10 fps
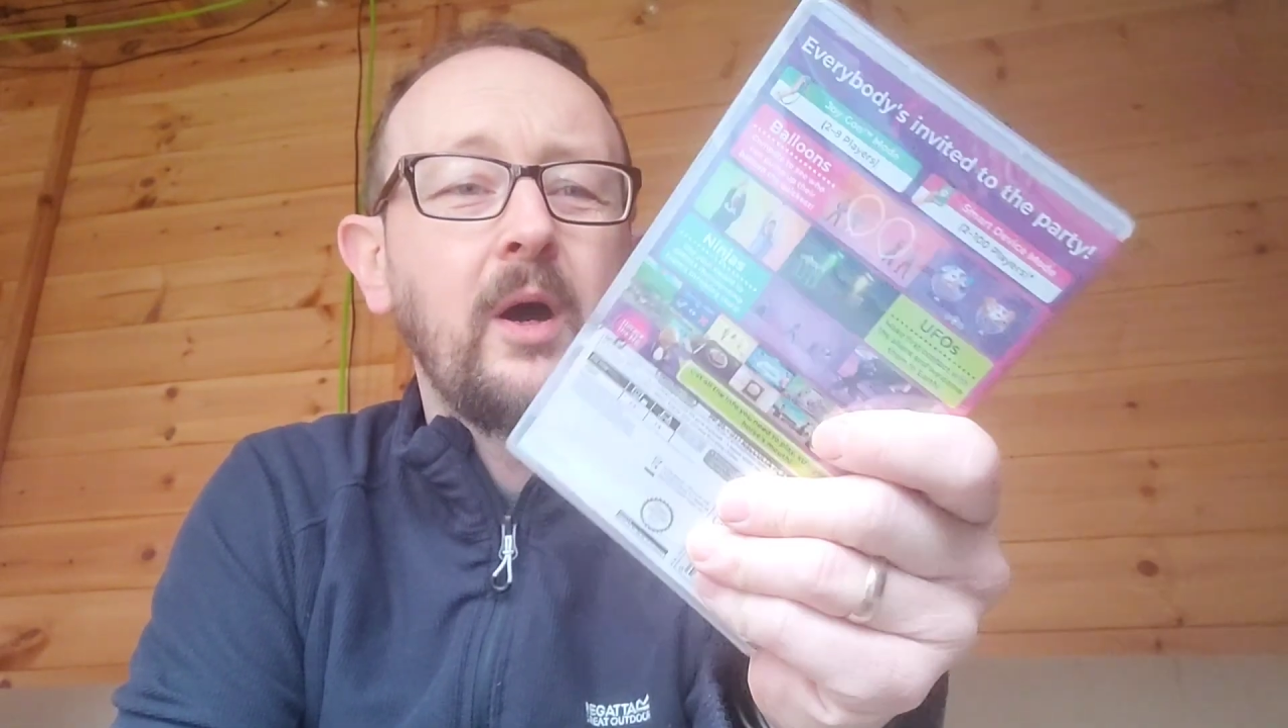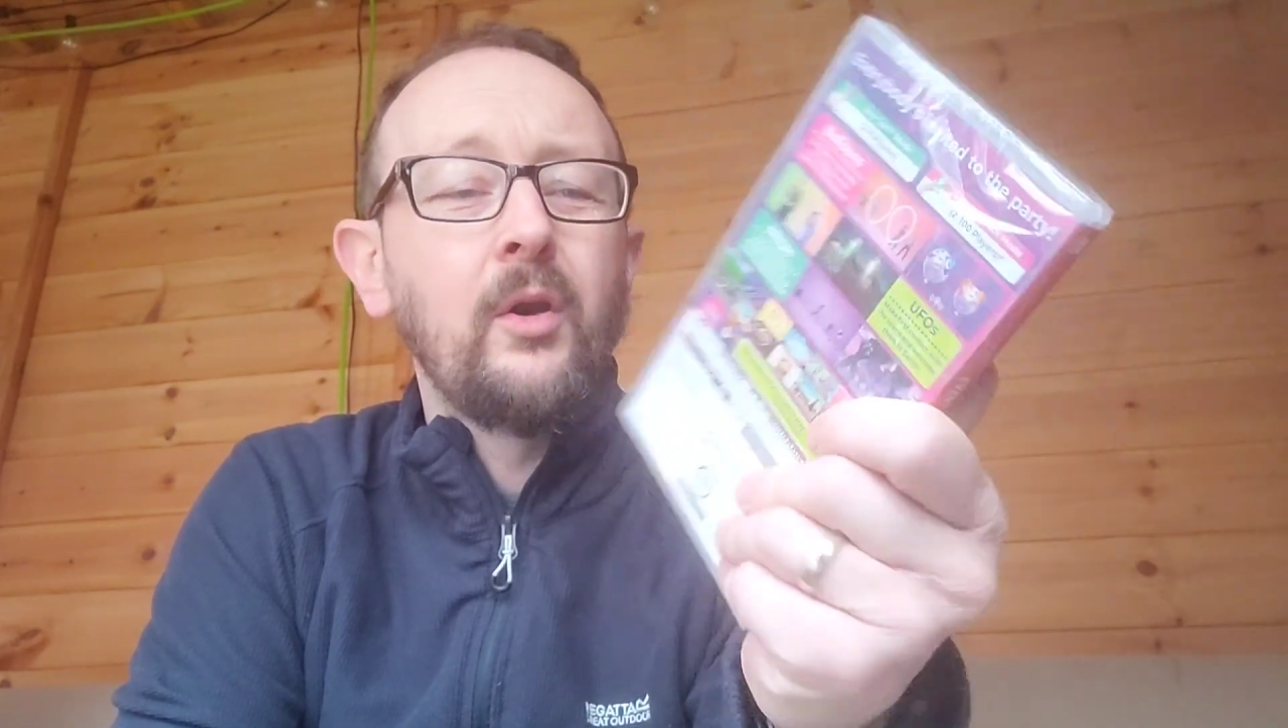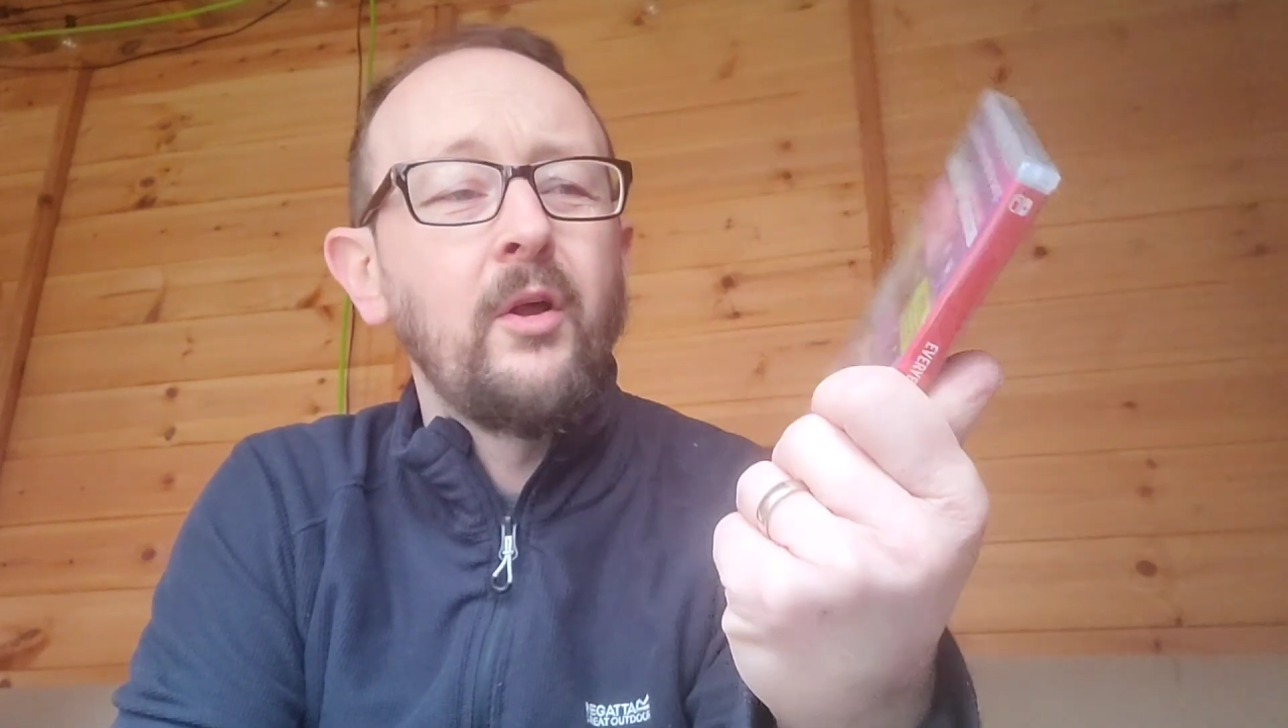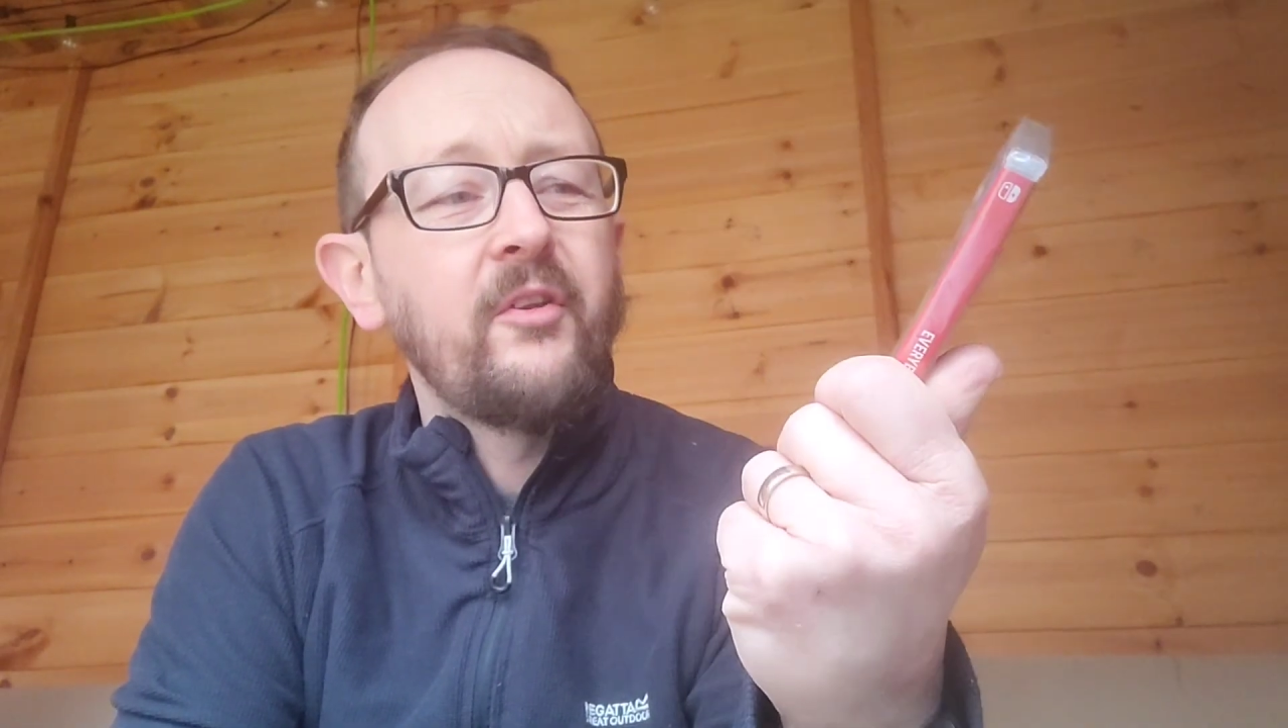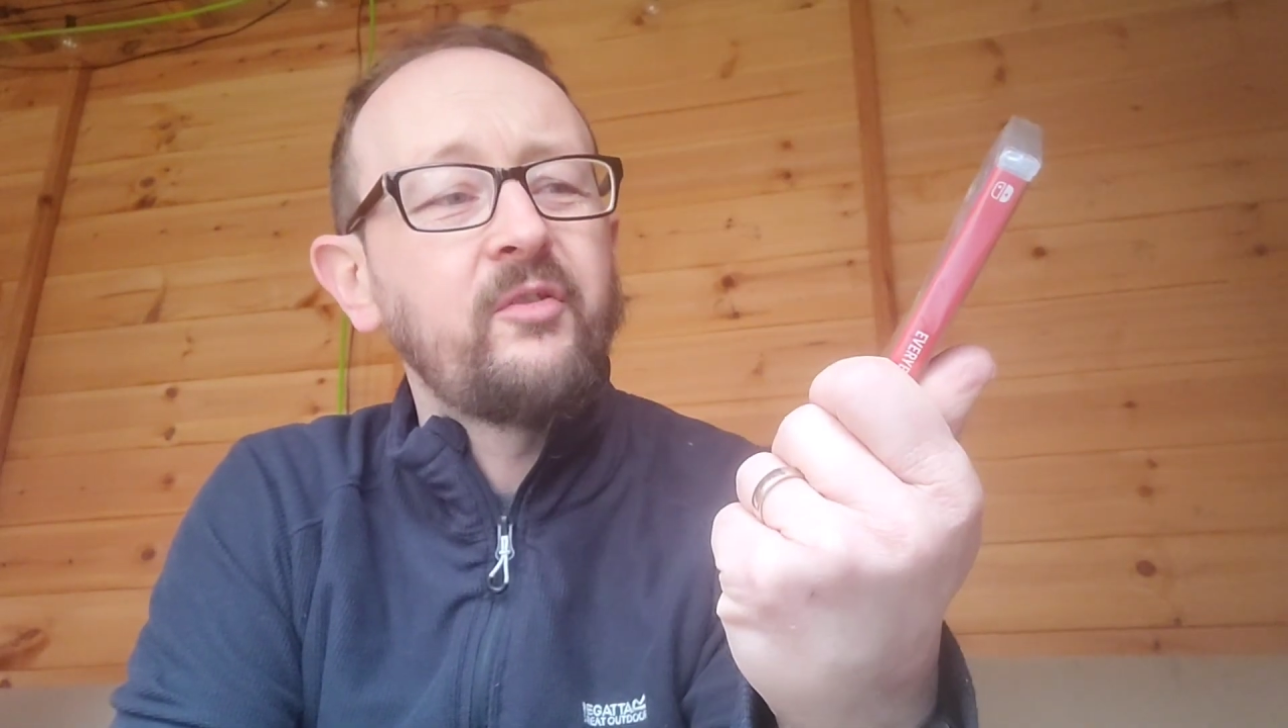a
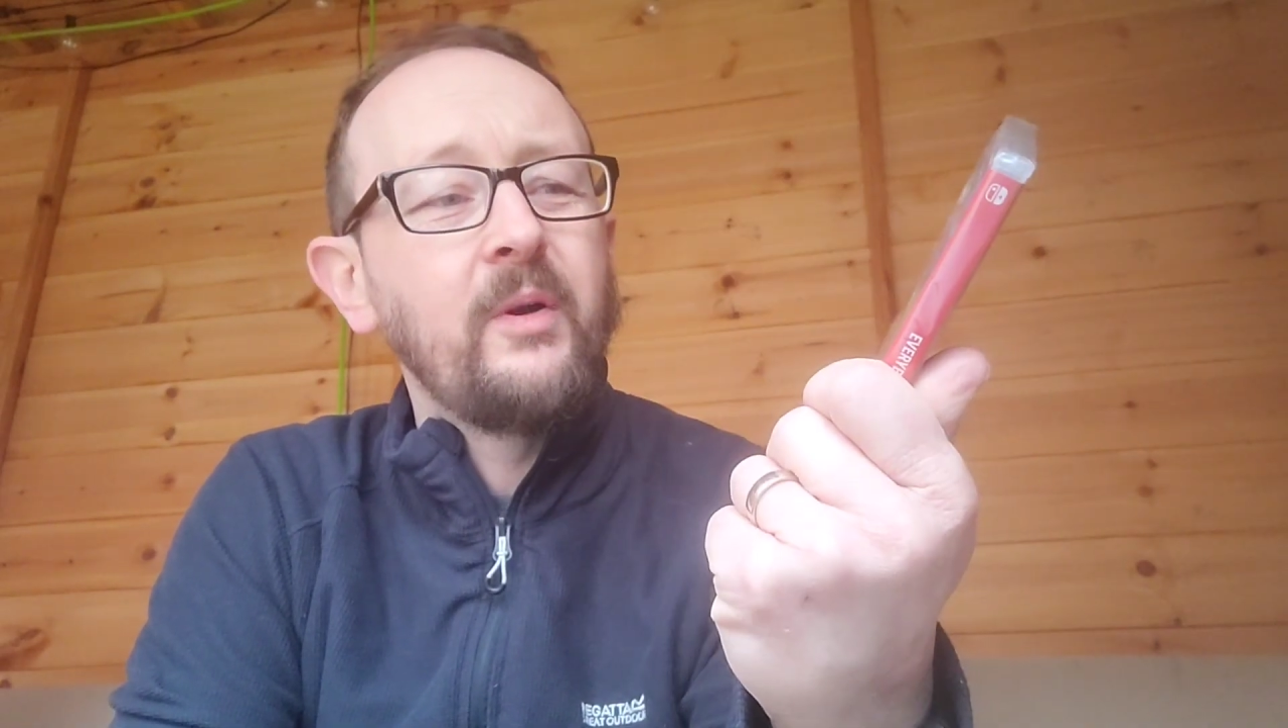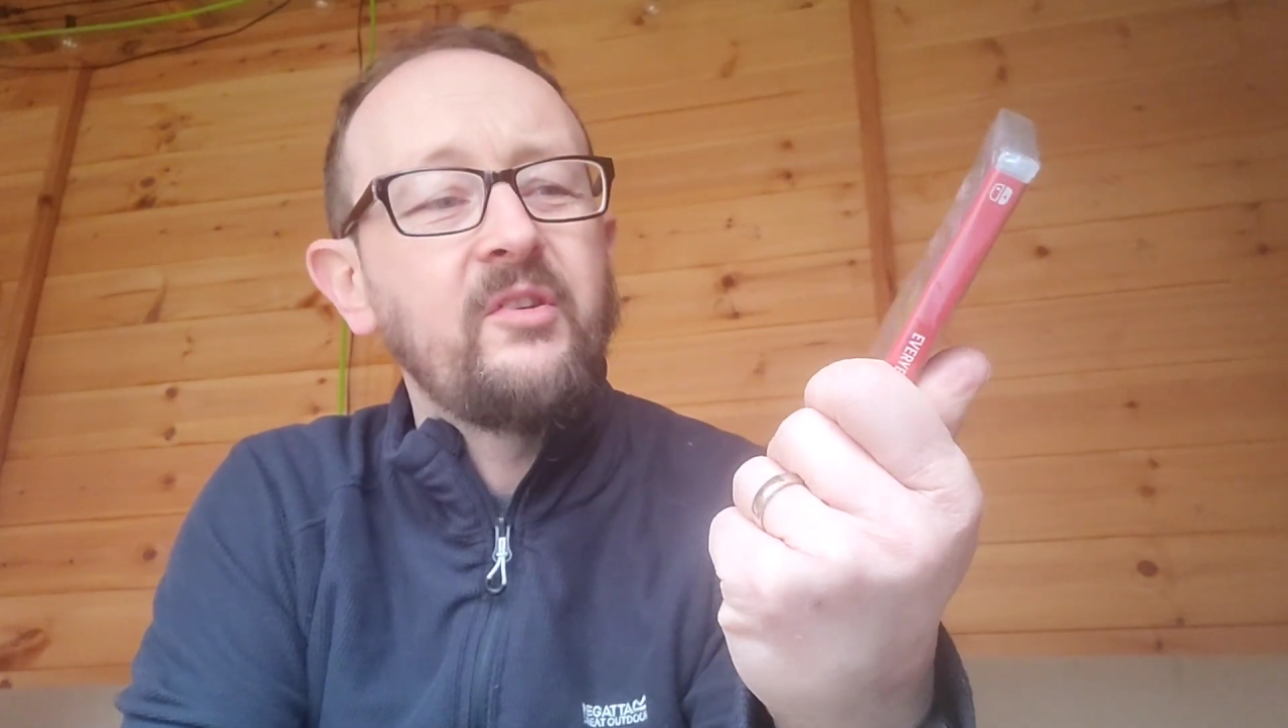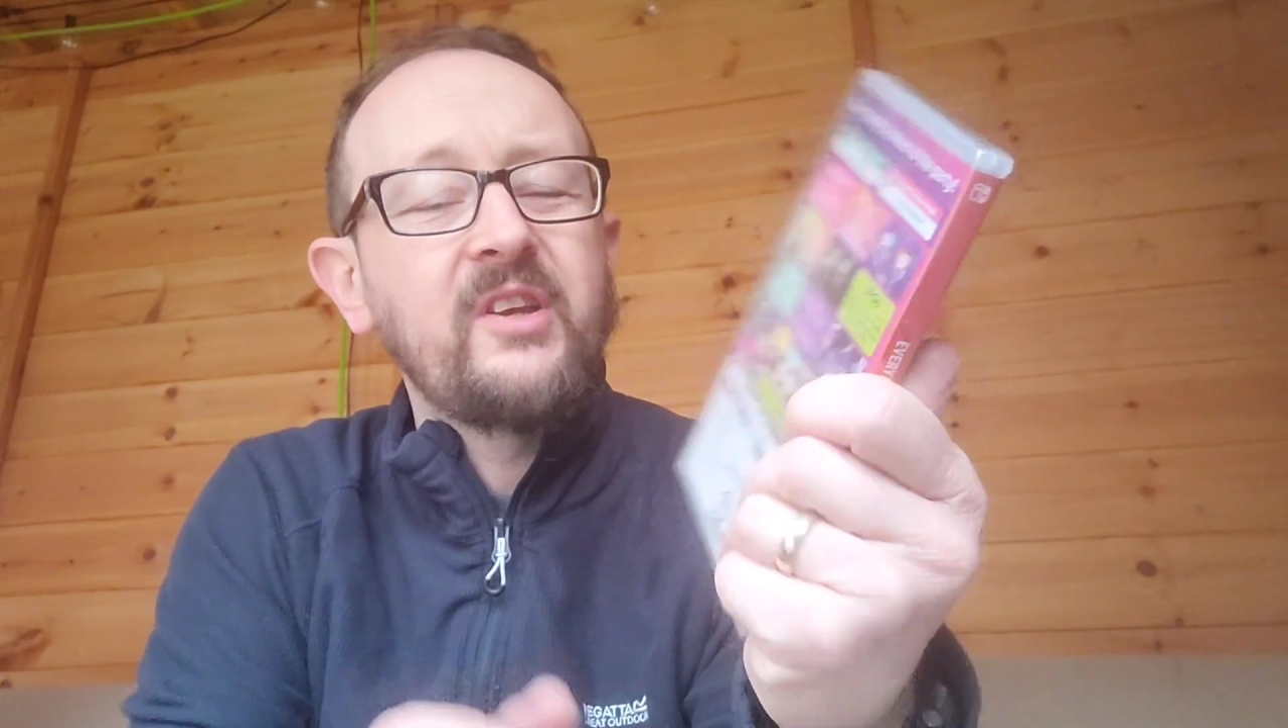lot of the Switch